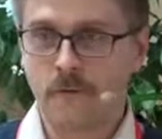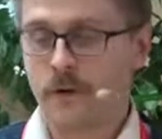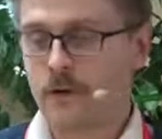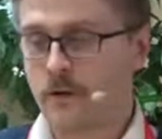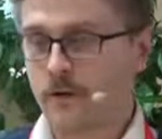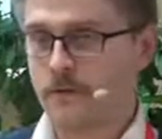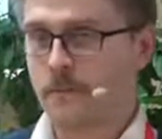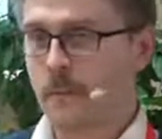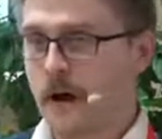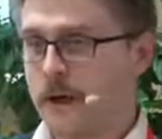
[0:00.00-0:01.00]
We use
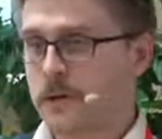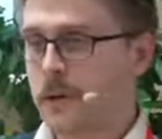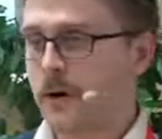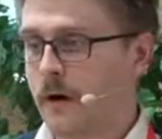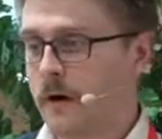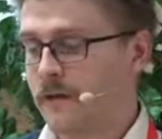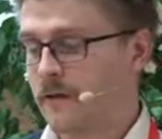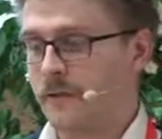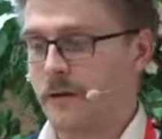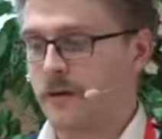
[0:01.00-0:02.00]
pie
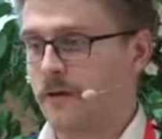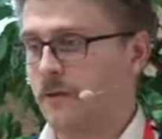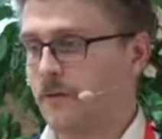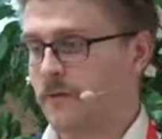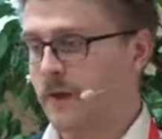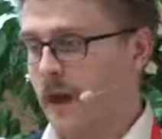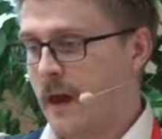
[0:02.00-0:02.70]
charts, we use